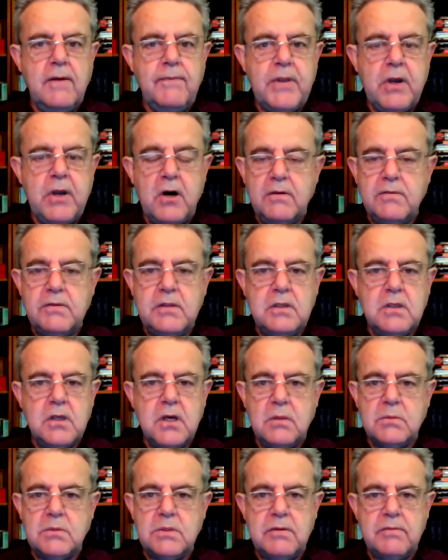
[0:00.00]

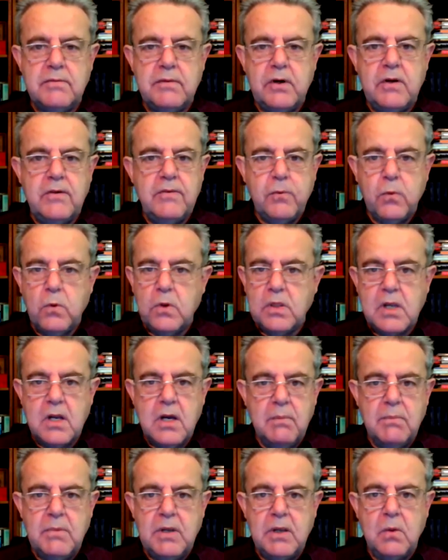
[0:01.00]
oftentimes they're very
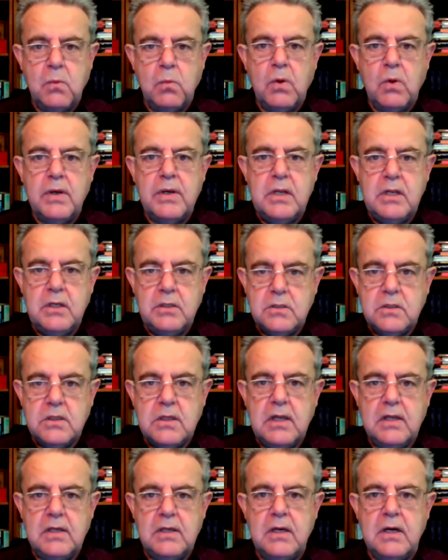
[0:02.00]
forthcoming on what needs to
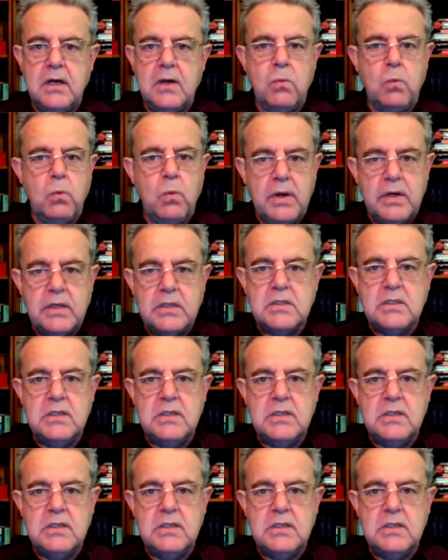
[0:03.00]
get done, what is